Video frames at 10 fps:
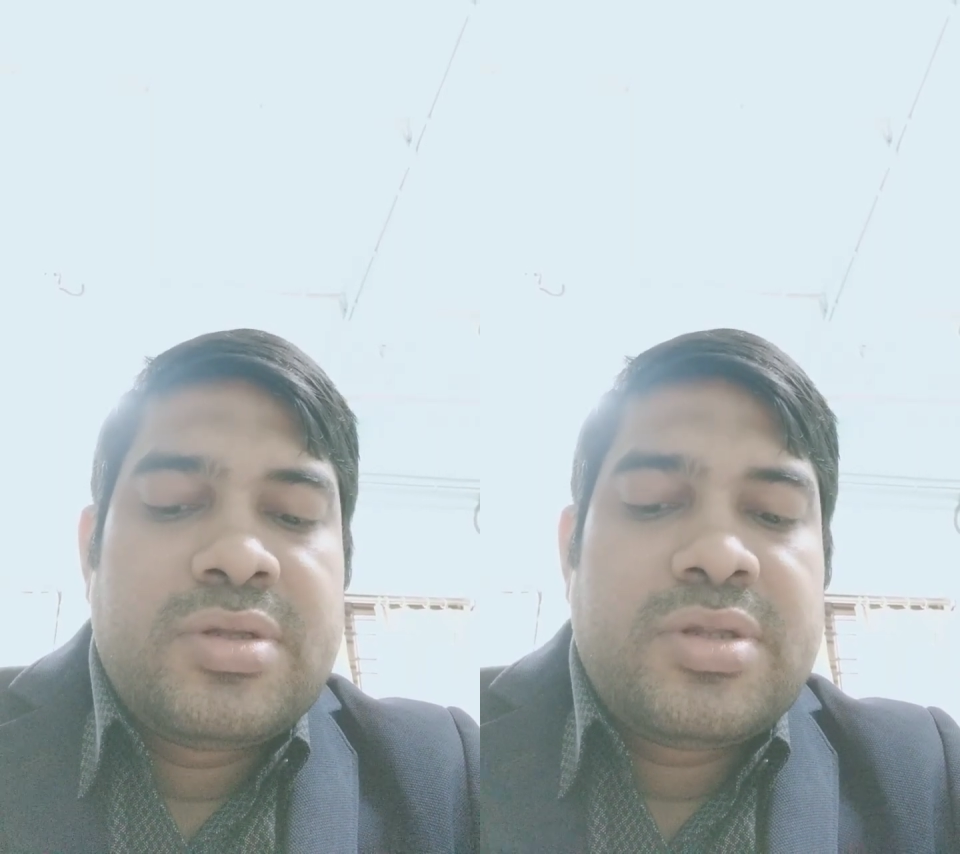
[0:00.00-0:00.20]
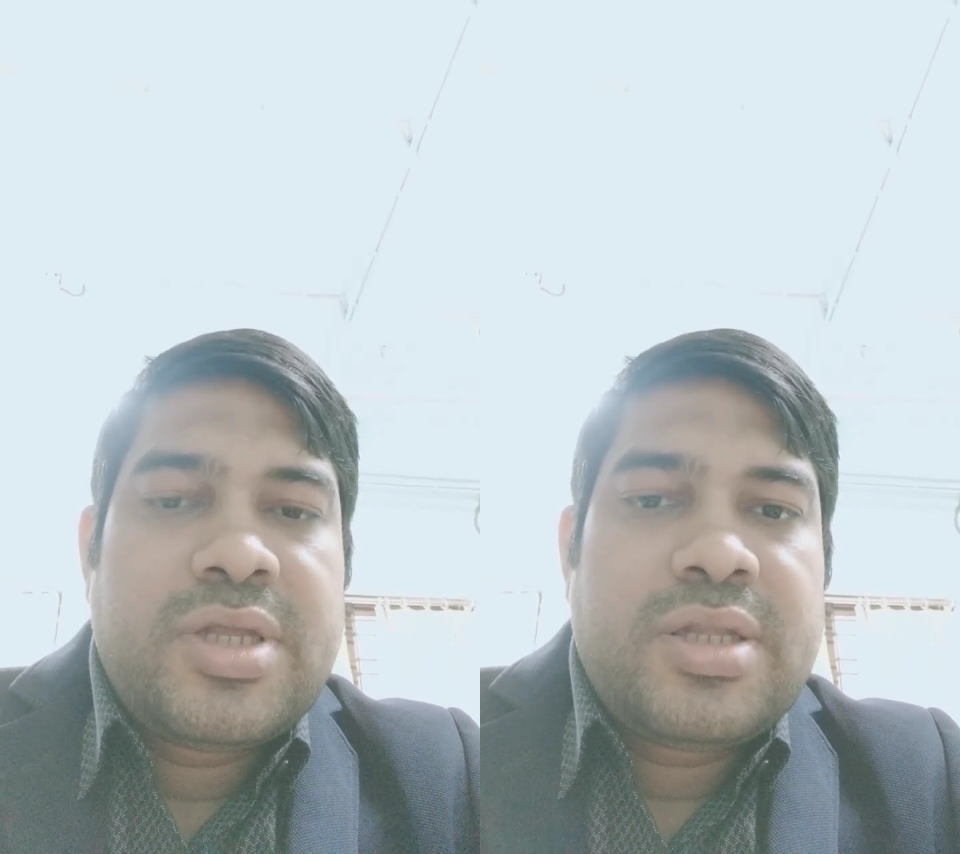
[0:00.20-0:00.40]

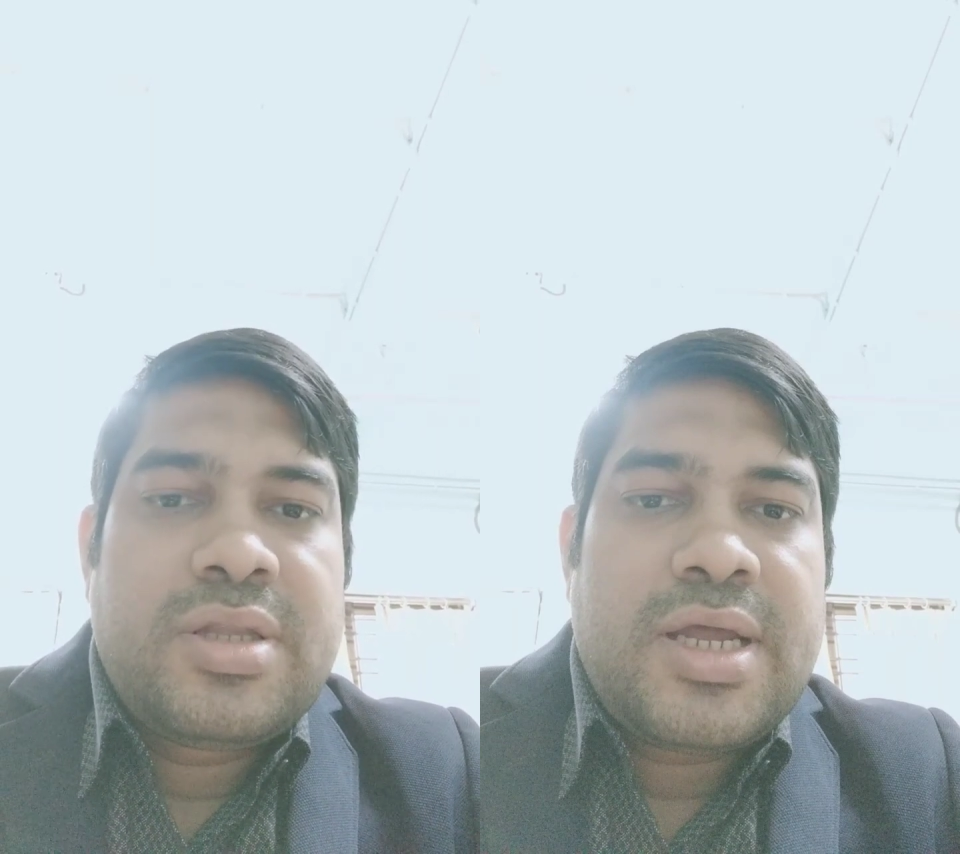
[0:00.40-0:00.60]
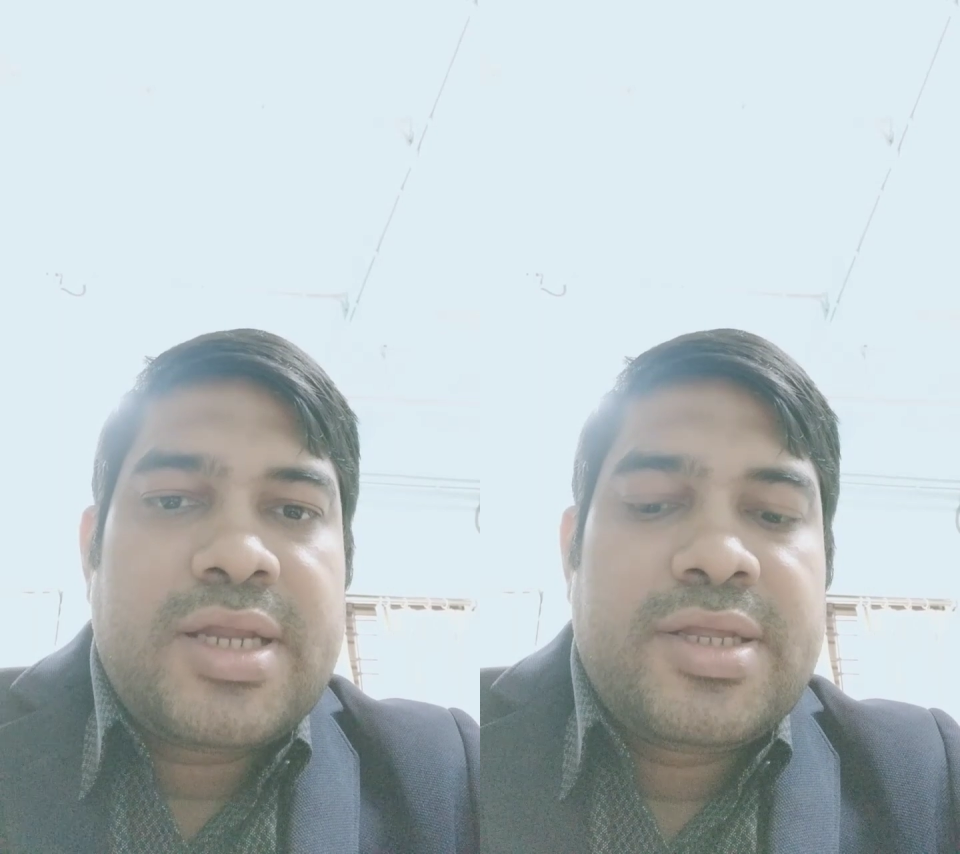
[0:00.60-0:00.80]
Then
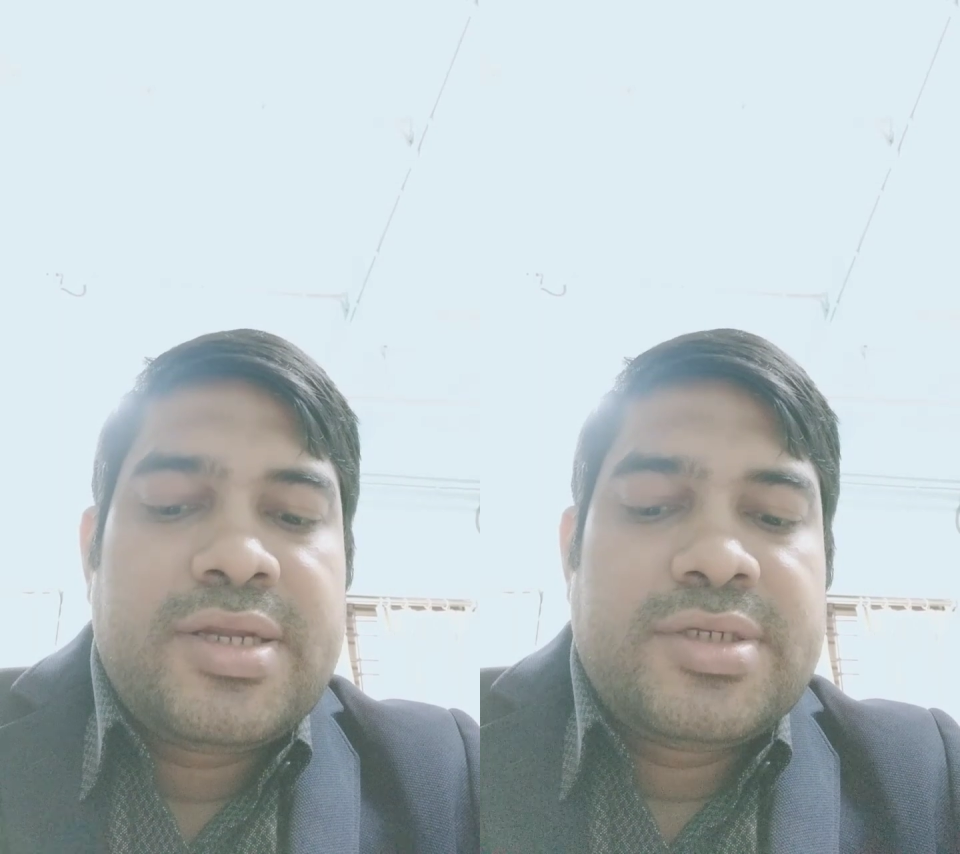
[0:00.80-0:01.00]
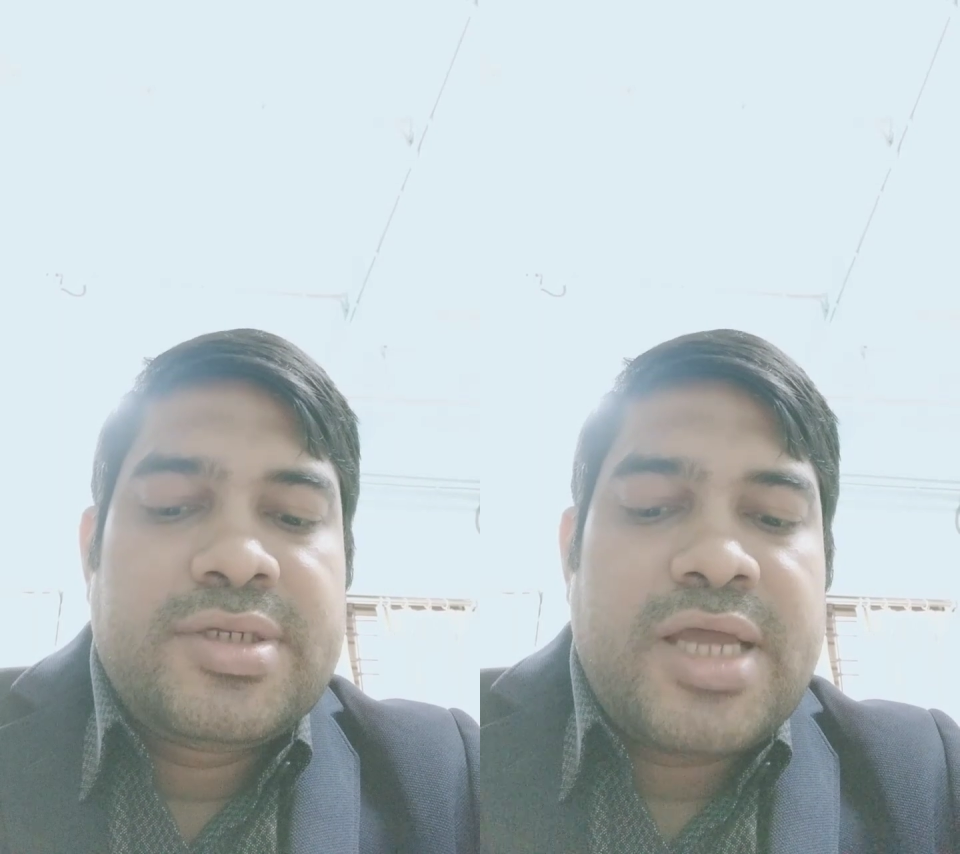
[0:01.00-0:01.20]
another
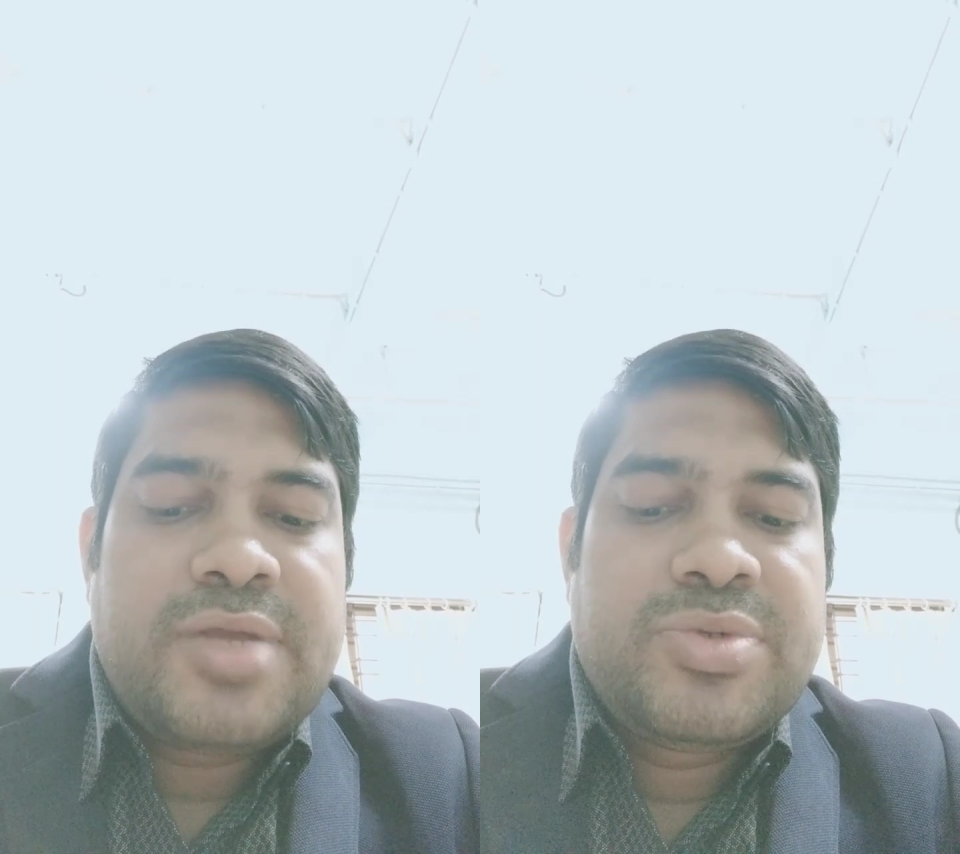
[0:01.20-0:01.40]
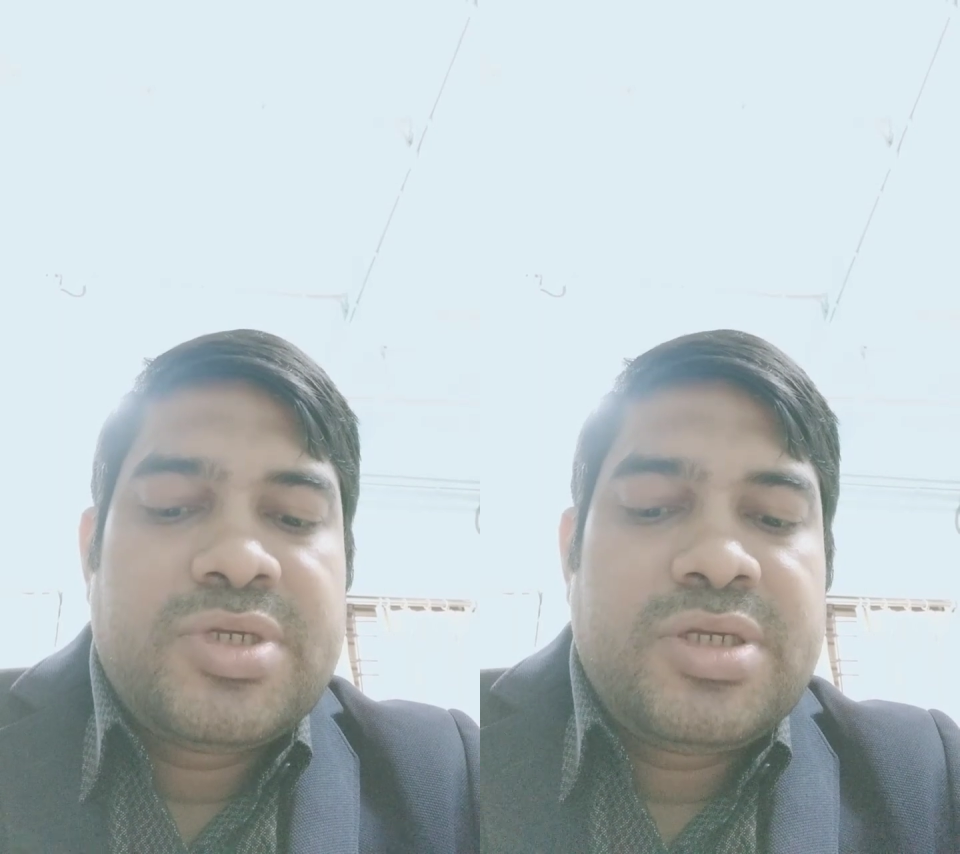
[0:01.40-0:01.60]
is
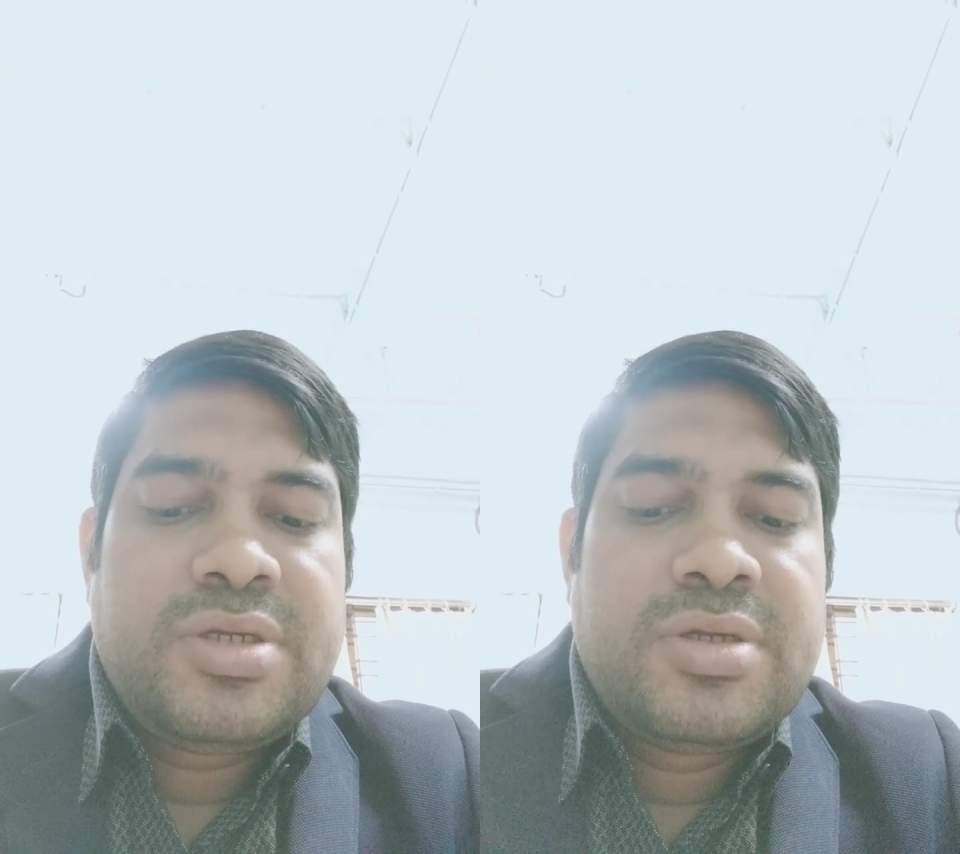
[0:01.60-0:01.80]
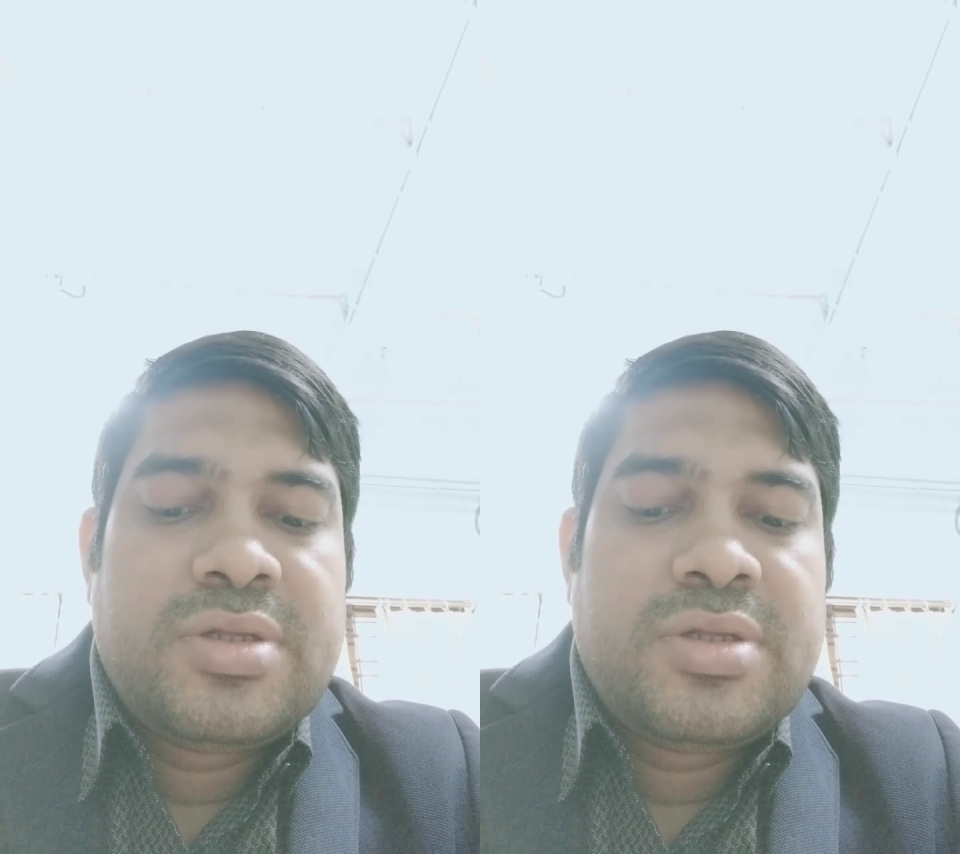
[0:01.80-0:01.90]
type C,